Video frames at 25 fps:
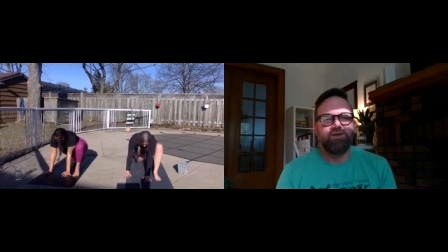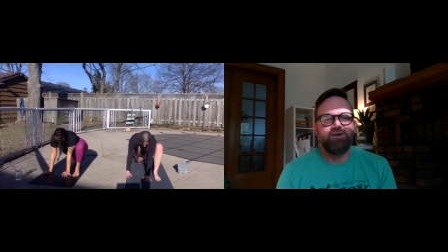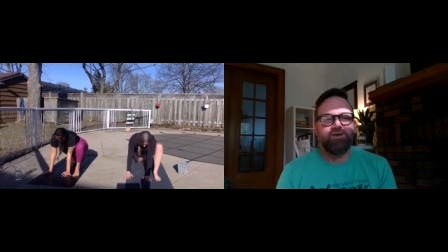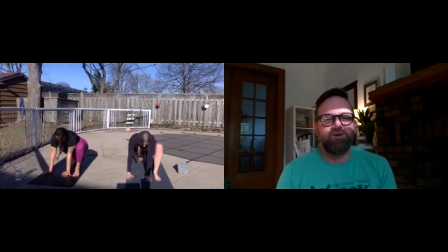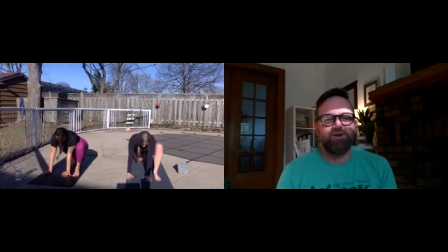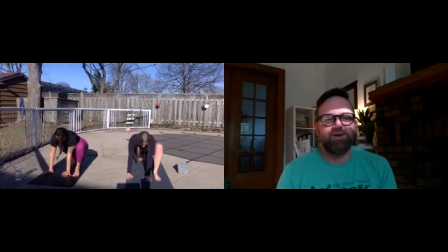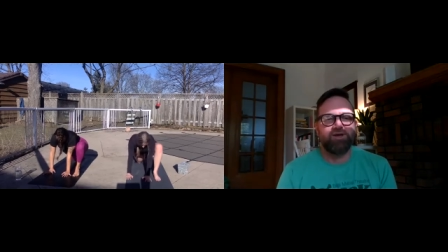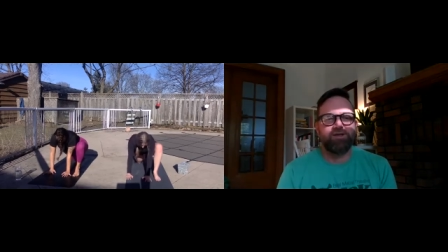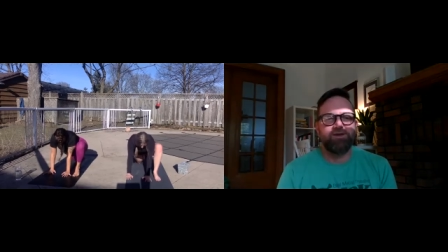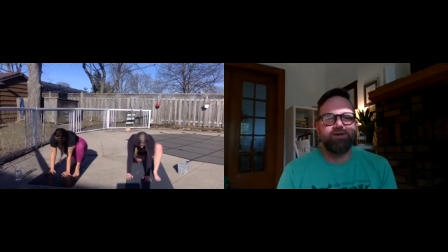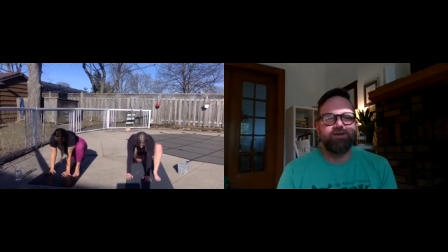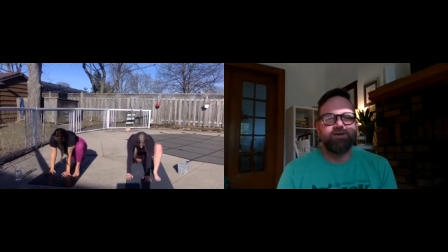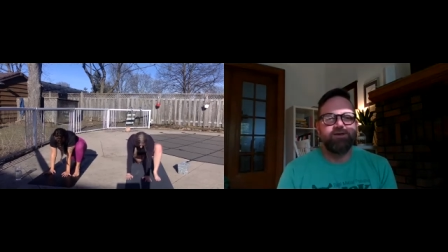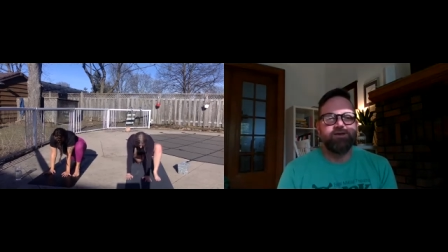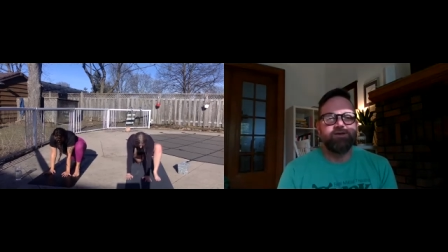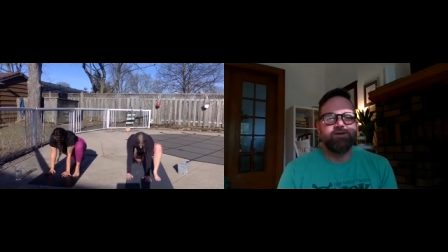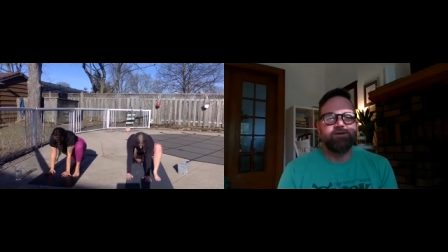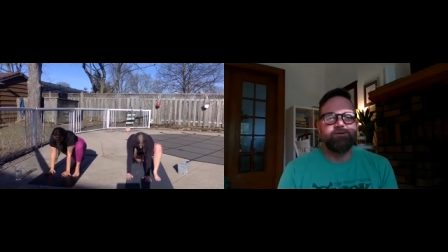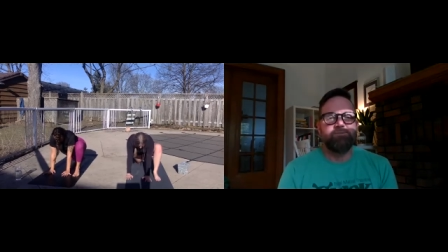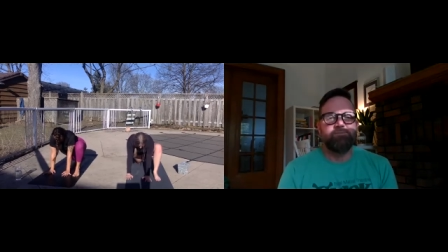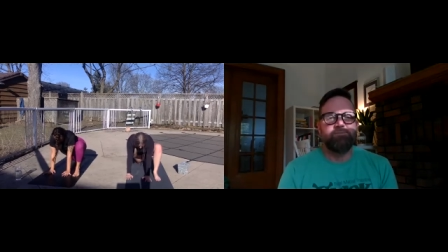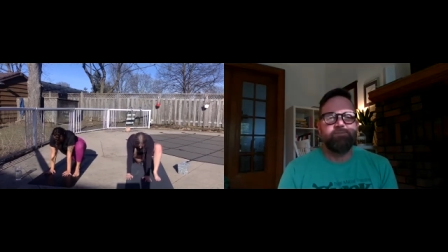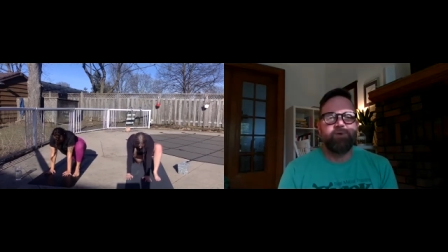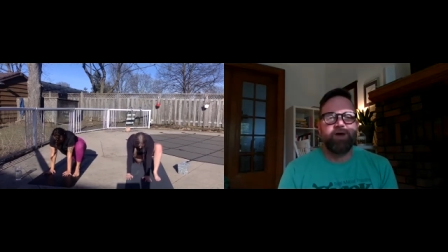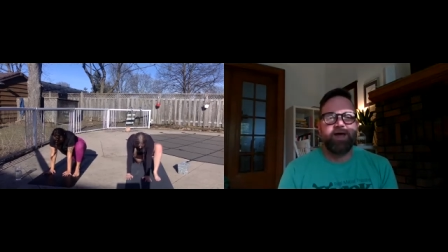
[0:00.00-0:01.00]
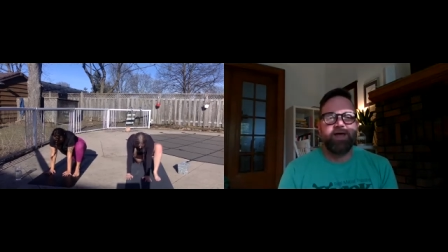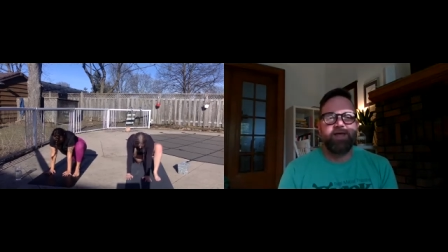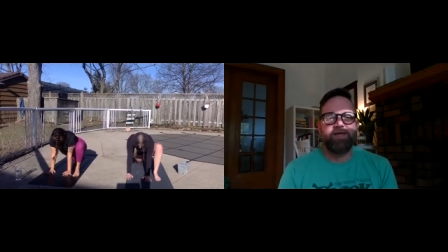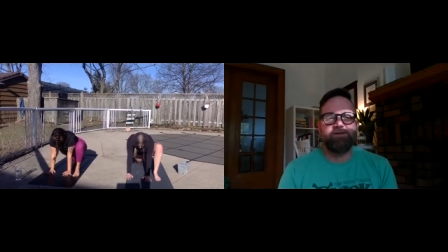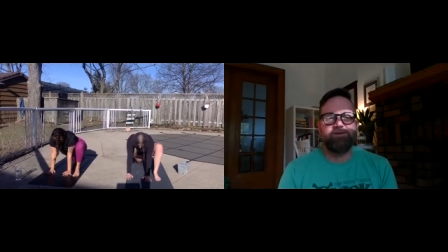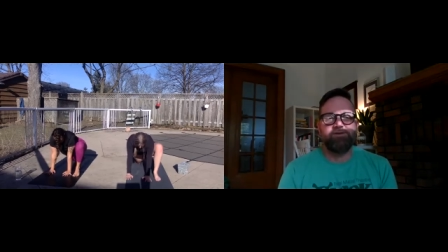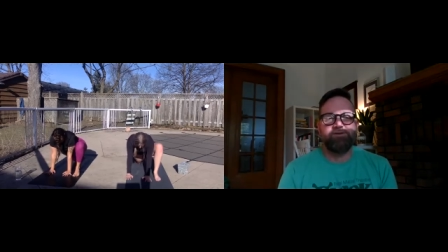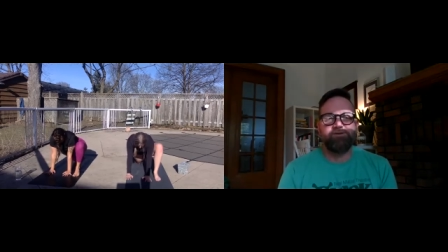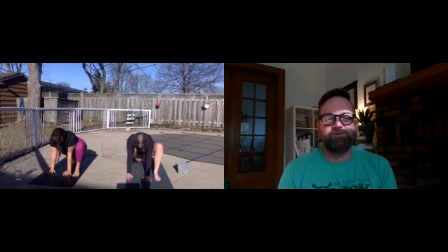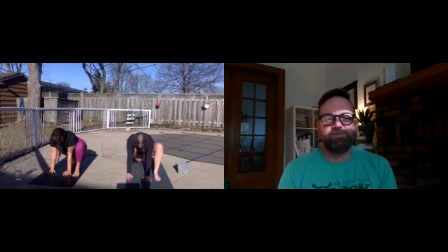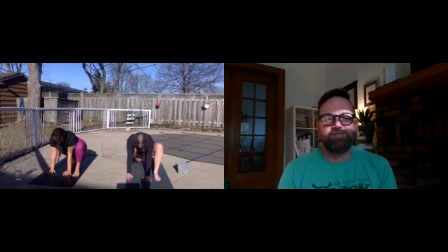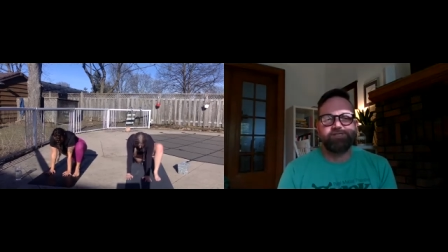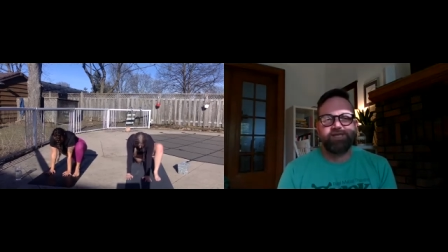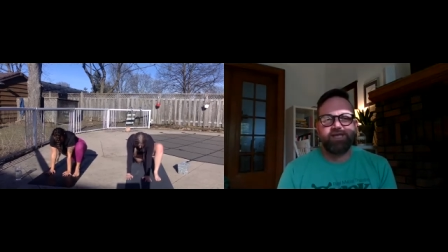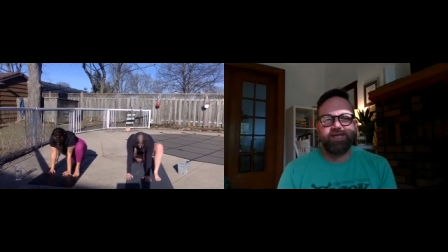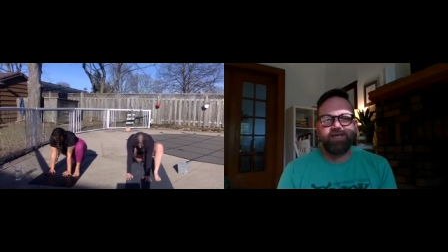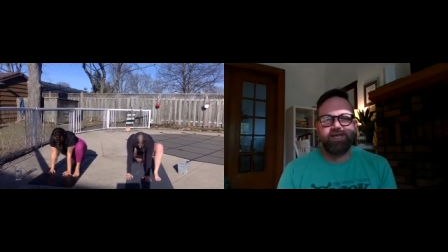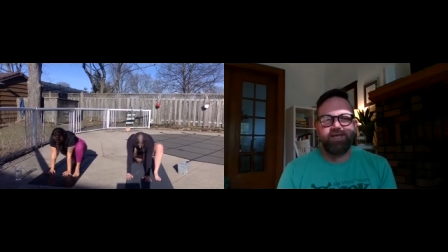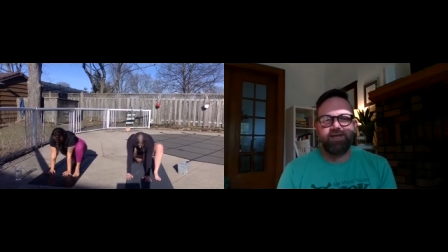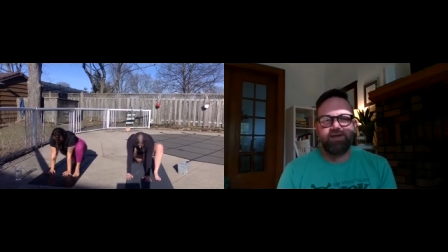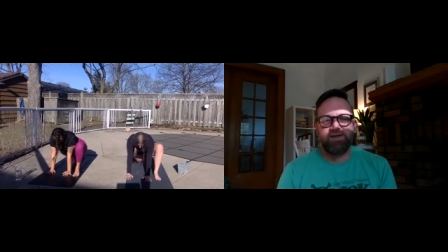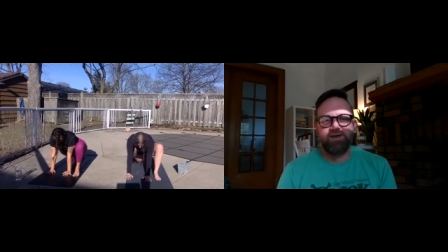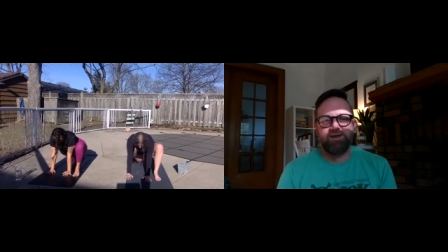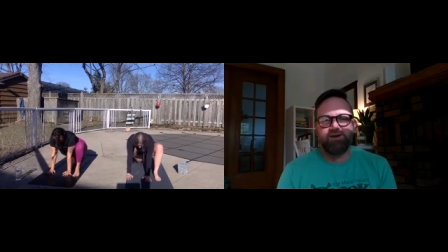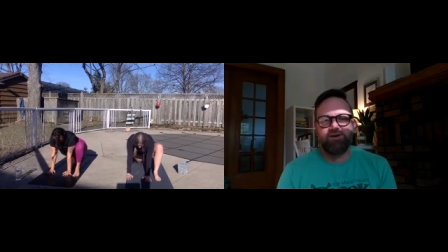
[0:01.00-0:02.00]
Good. Maya, you stay
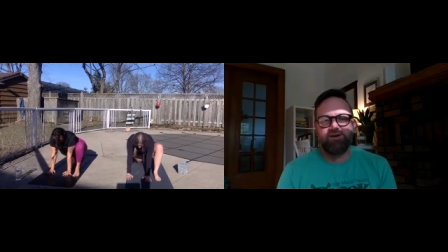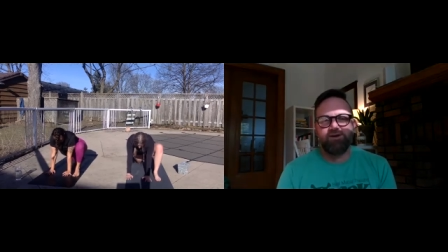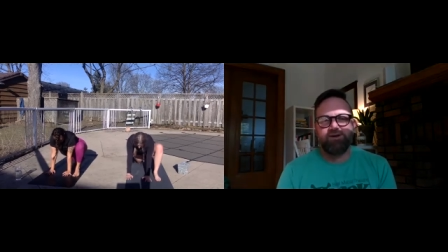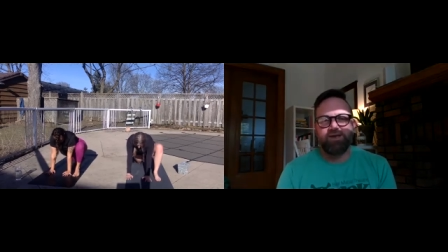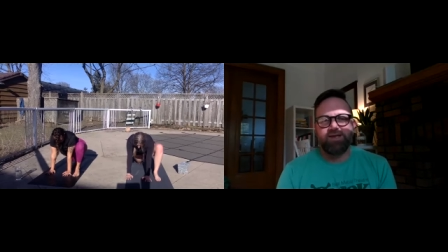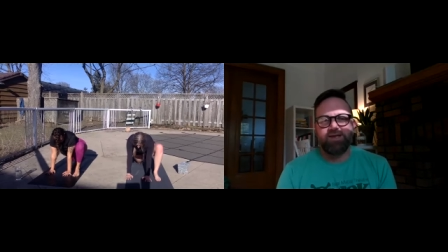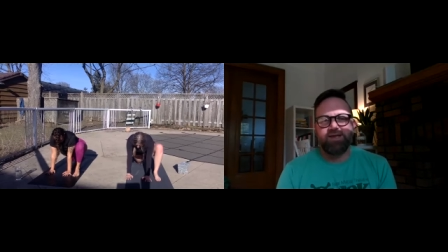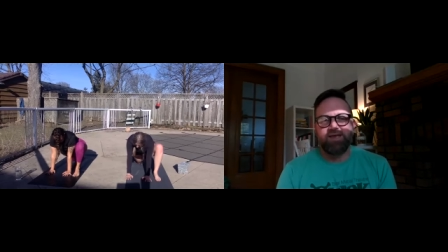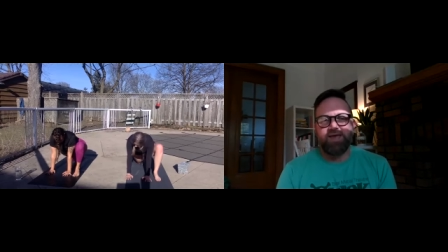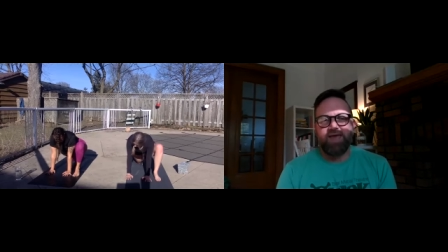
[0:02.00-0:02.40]
here.